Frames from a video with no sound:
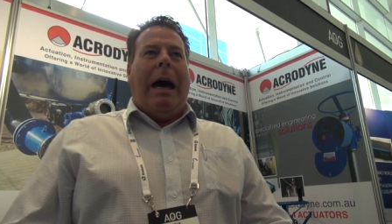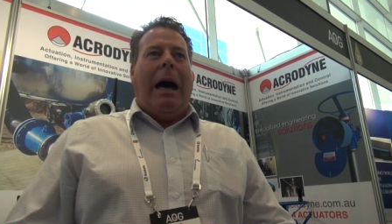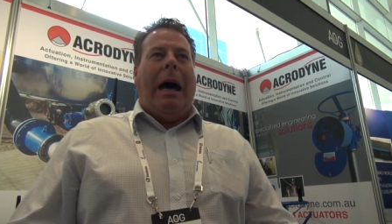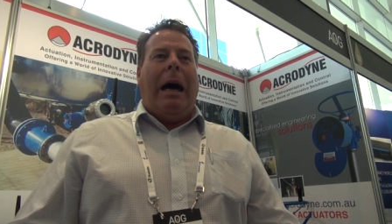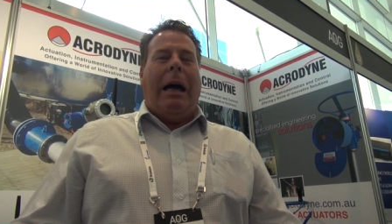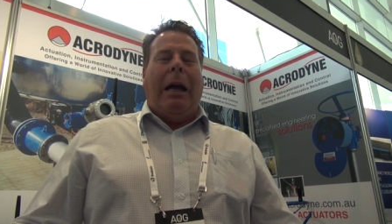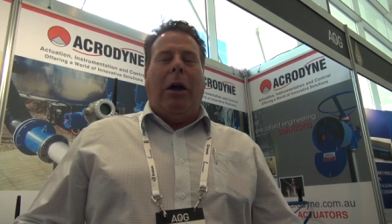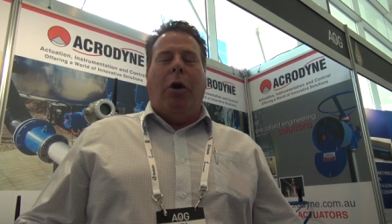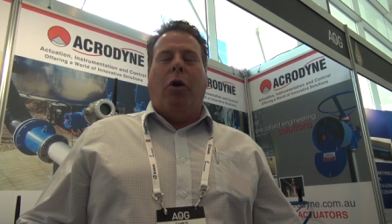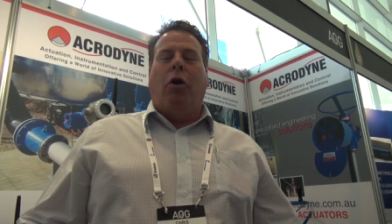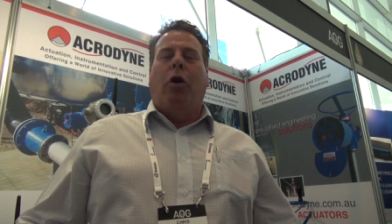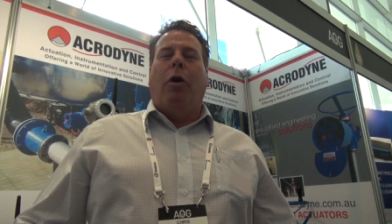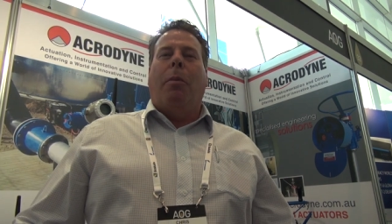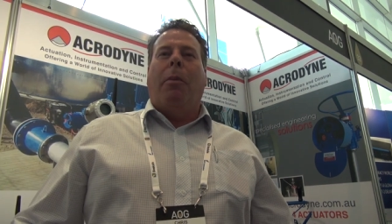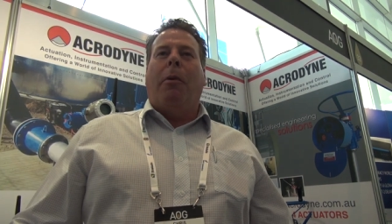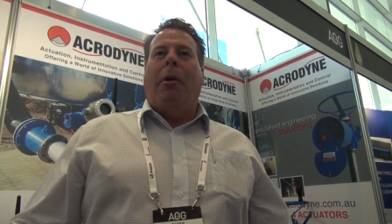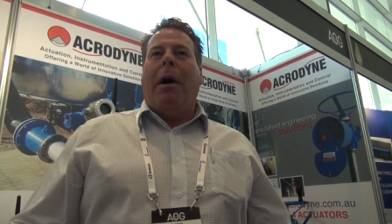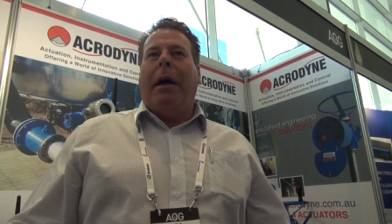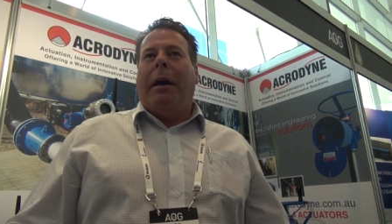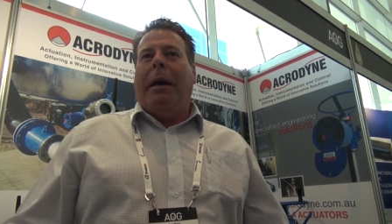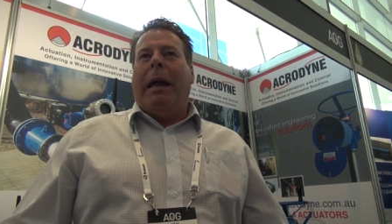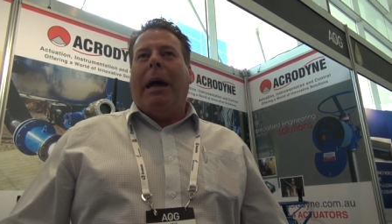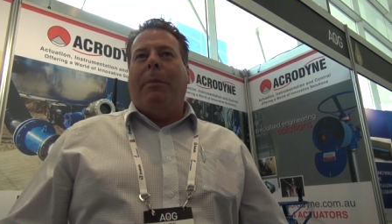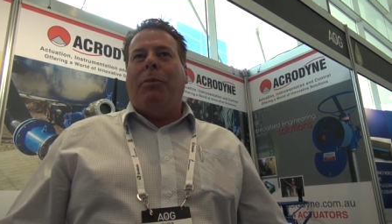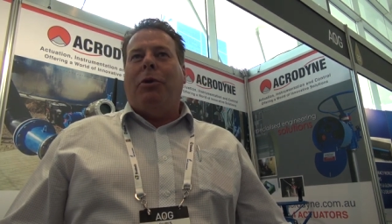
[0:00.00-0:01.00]
uh,
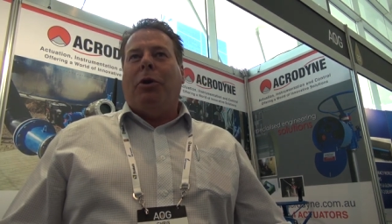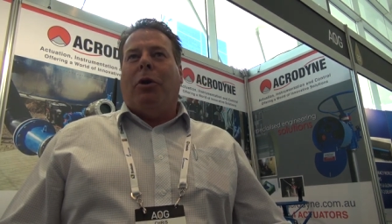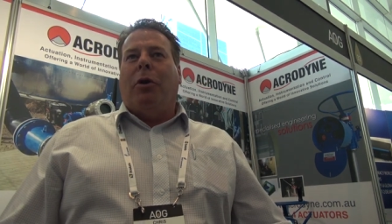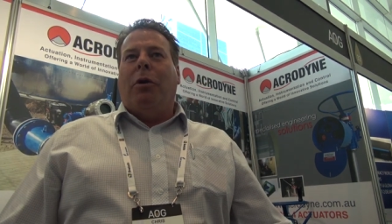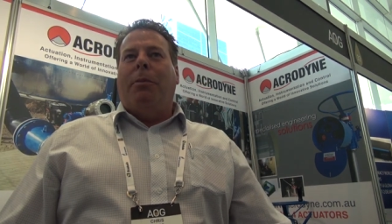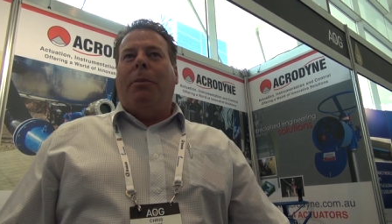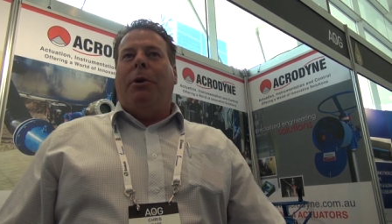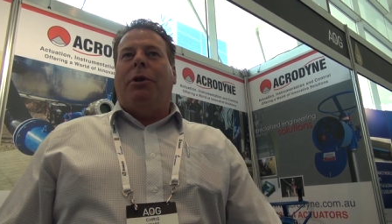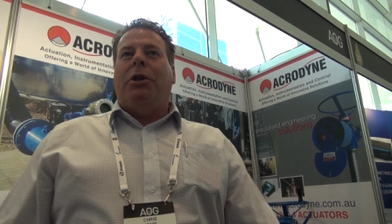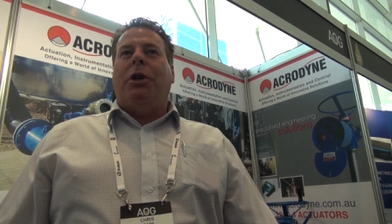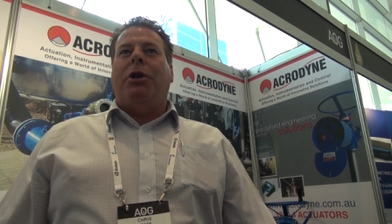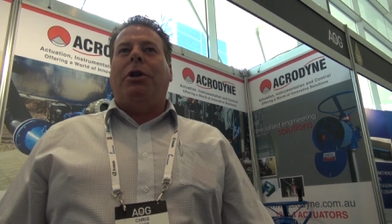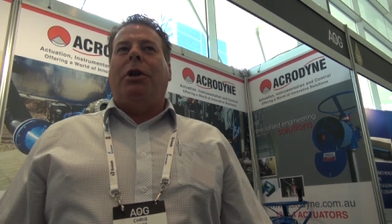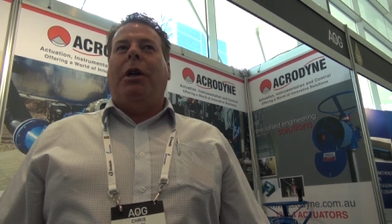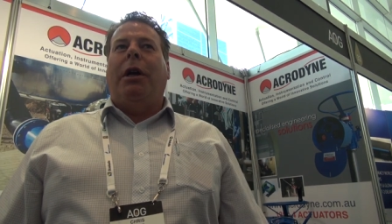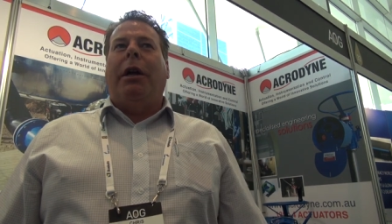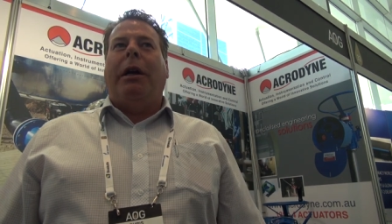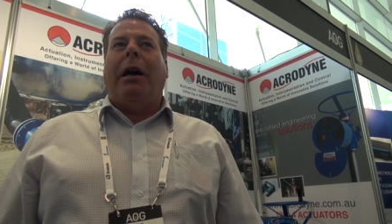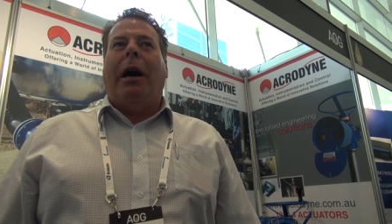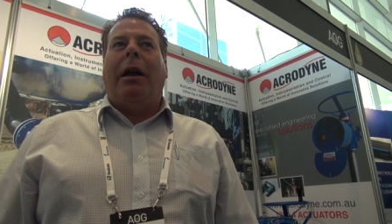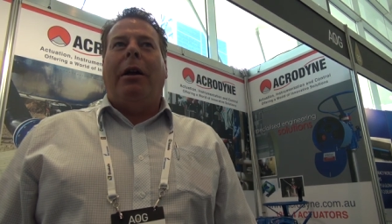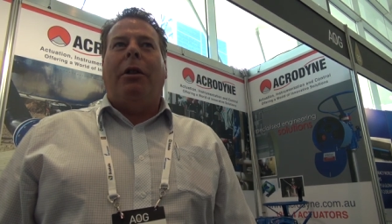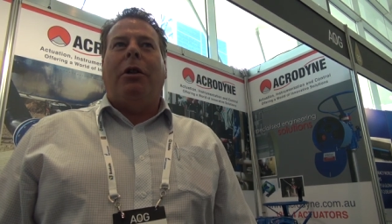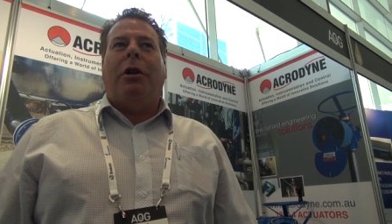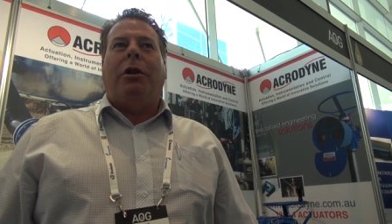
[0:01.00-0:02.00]
incorporate an absolute positioning
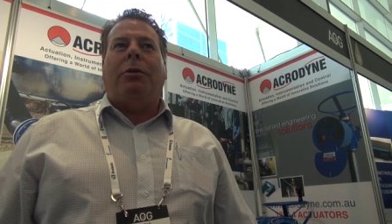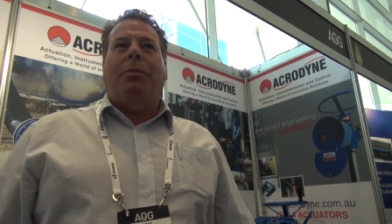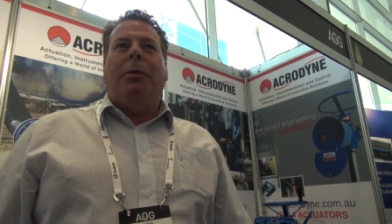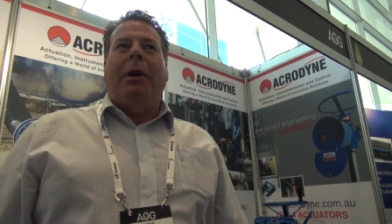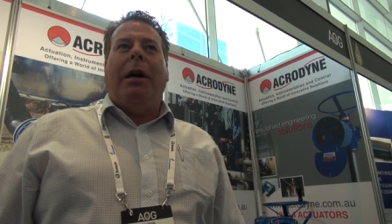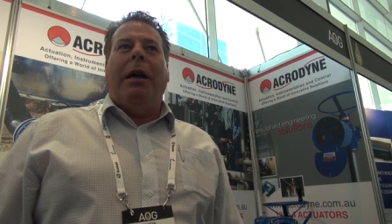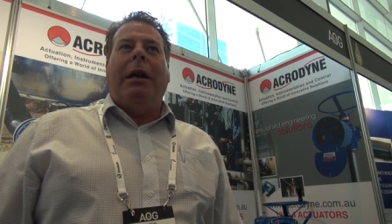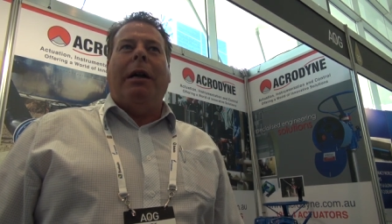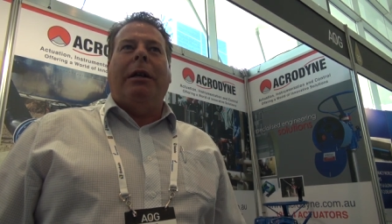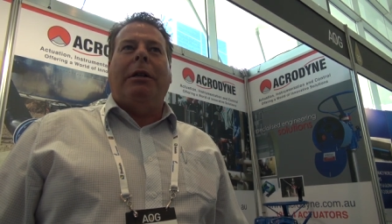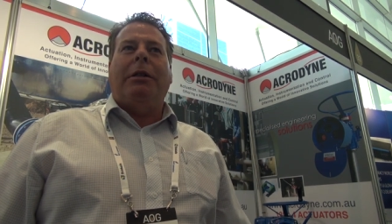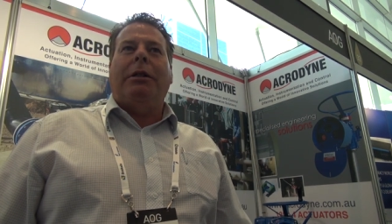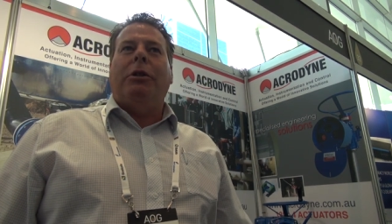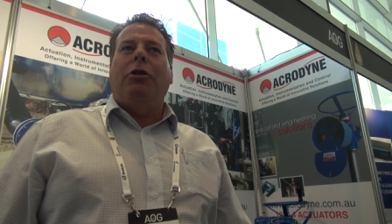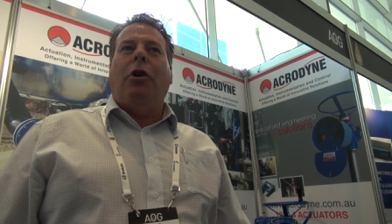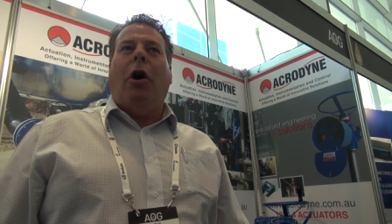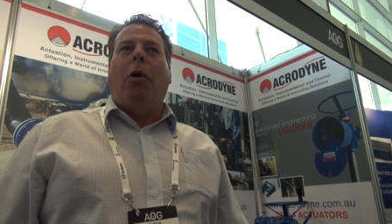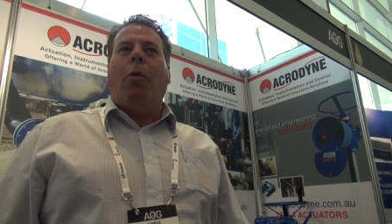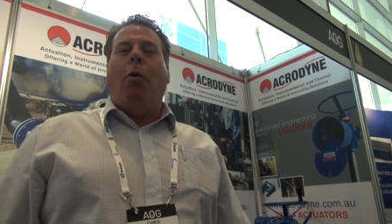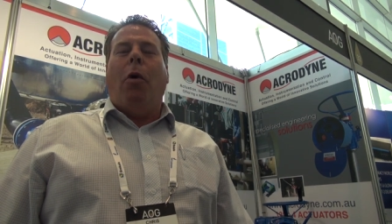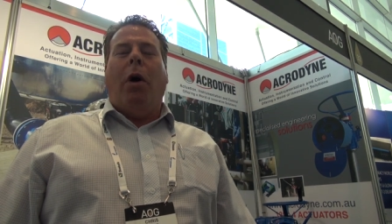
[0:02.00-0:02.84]
code that's mean it's not